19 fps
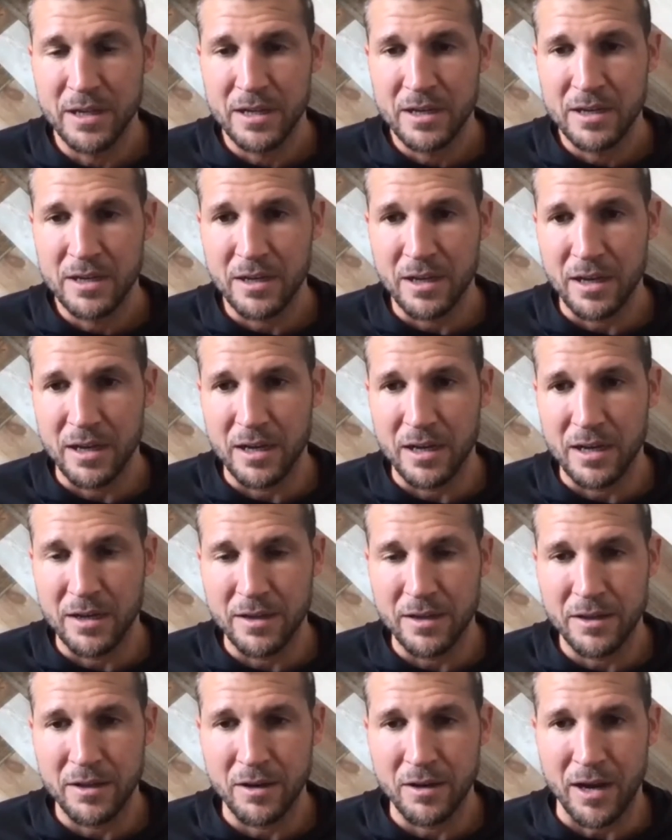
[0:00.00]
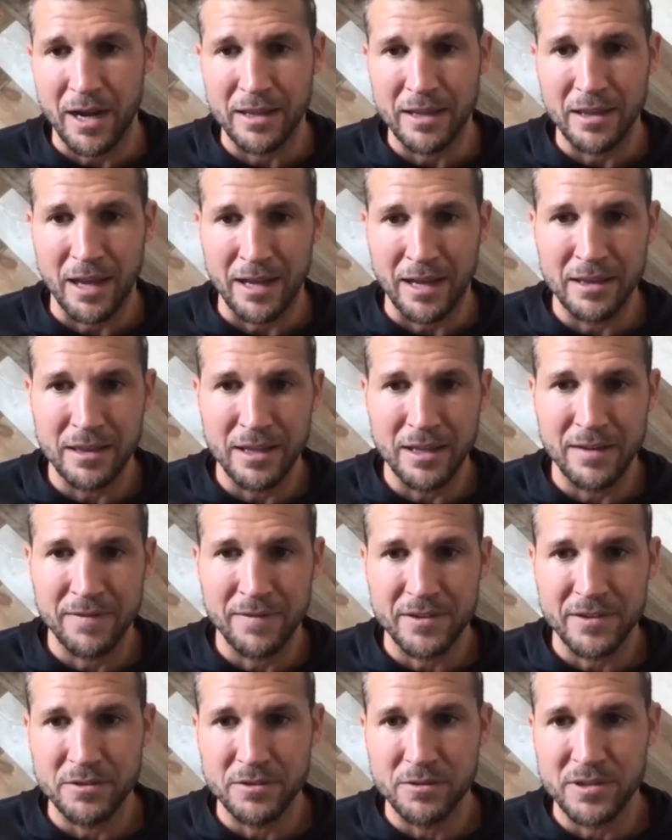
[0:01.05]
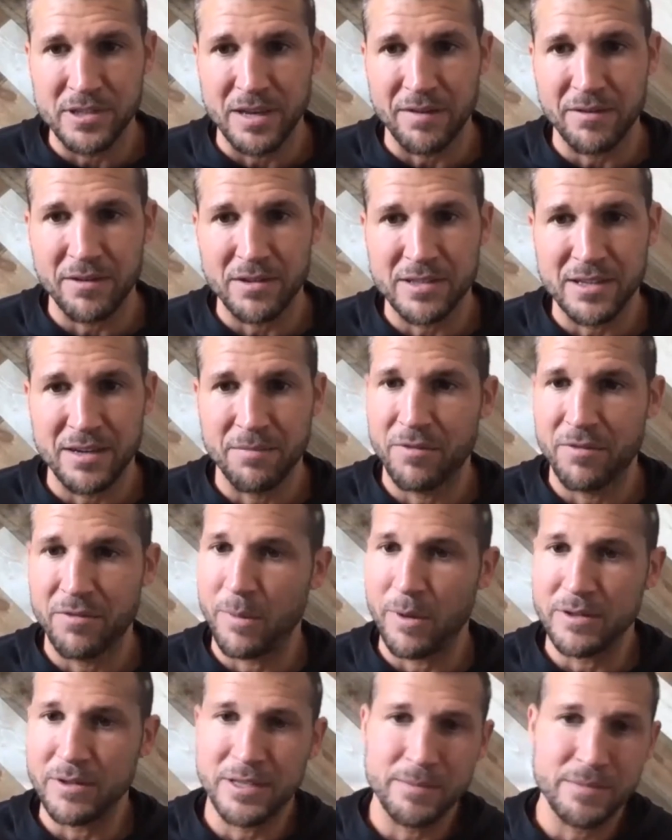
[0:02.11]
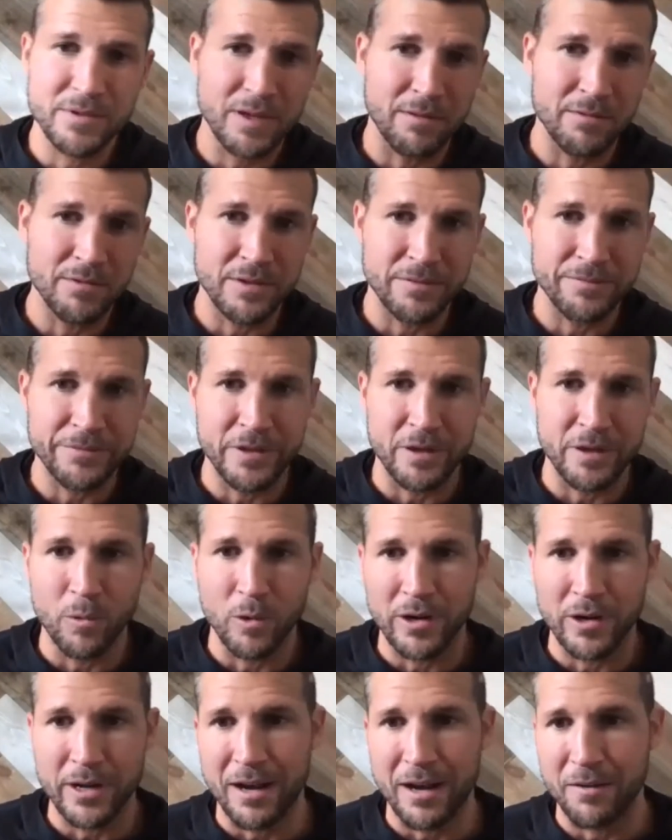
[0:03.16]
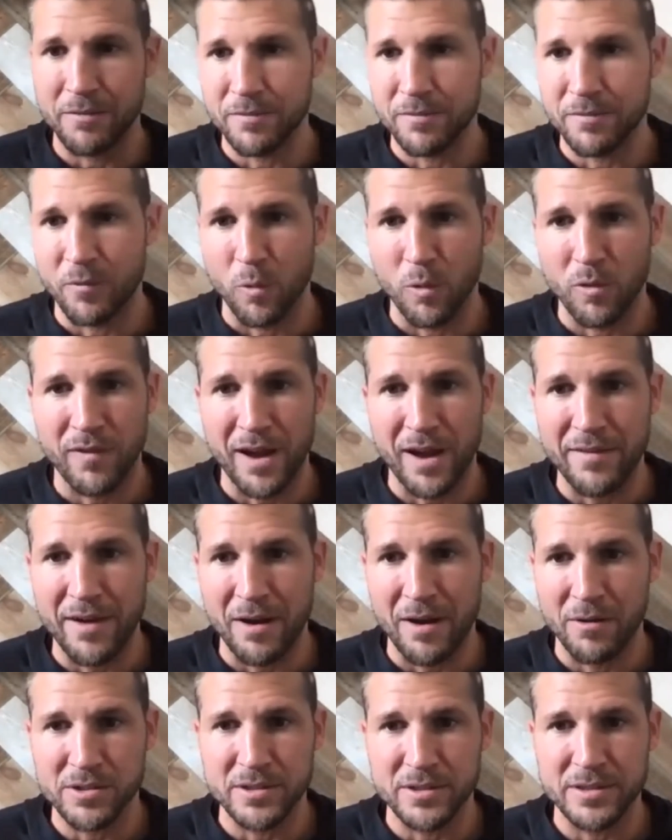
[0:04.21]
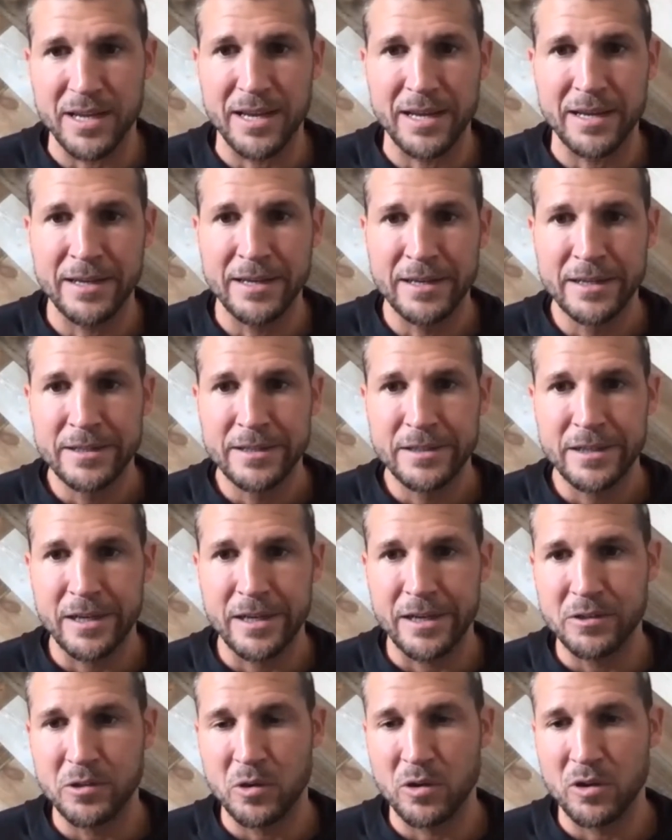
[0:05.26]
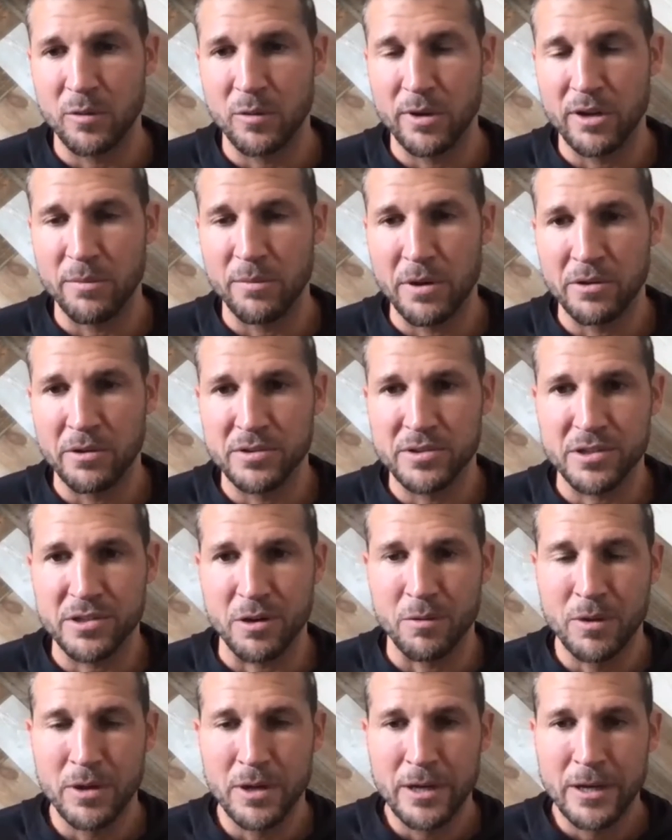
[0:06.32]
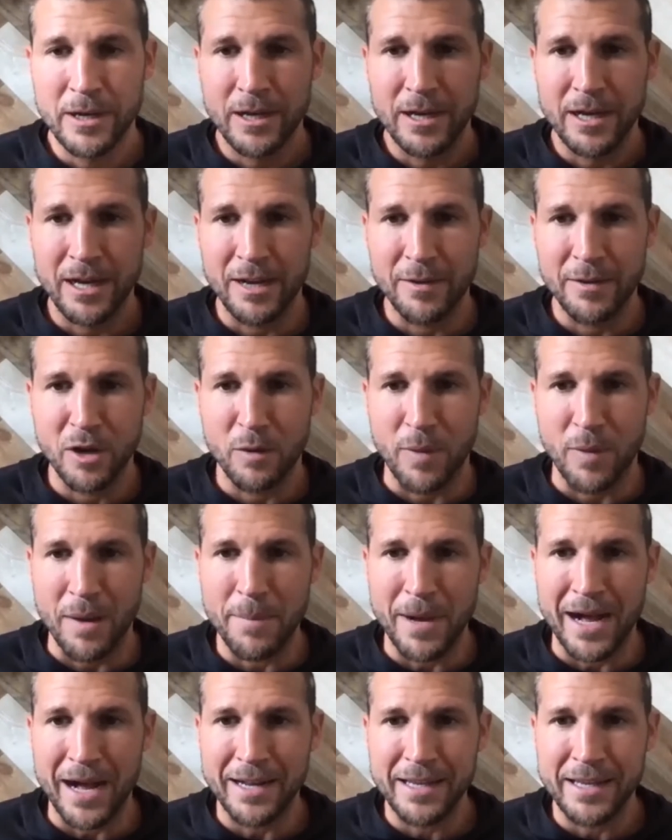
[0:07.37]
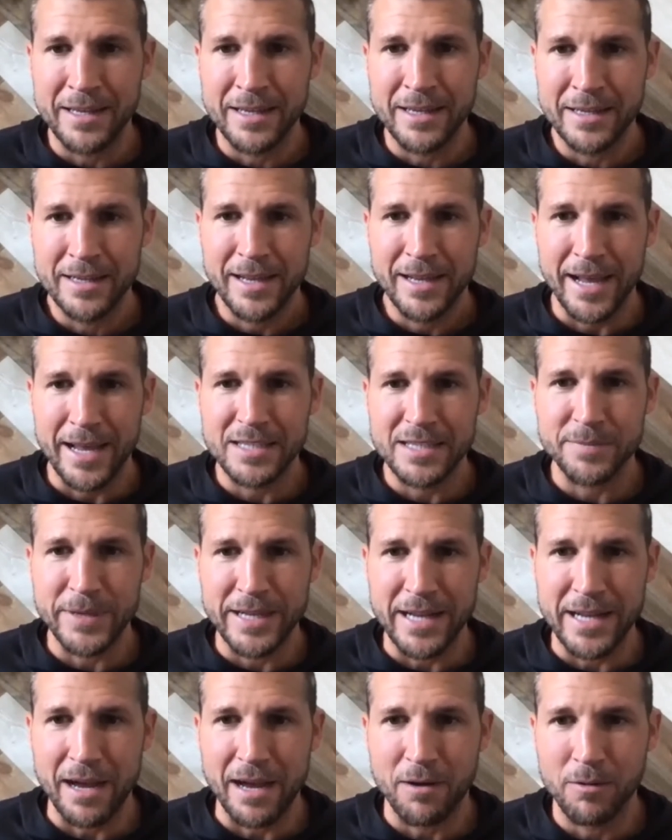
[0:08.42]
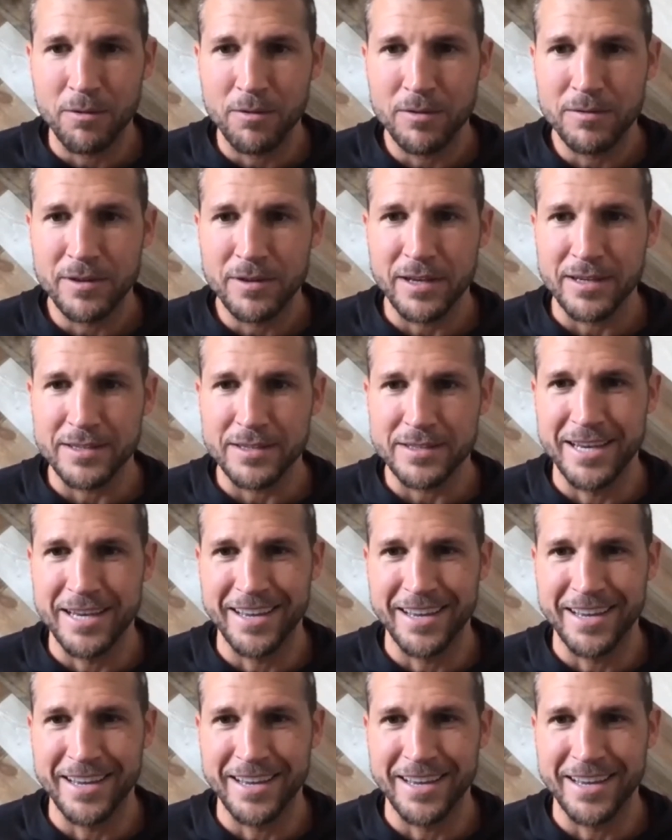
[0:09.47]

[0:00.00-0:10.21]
I'd lift and do 7-on-7 football teams. So I was, working out 4 or 5 hours a day, doing a little bit of both. So, my body hates me now because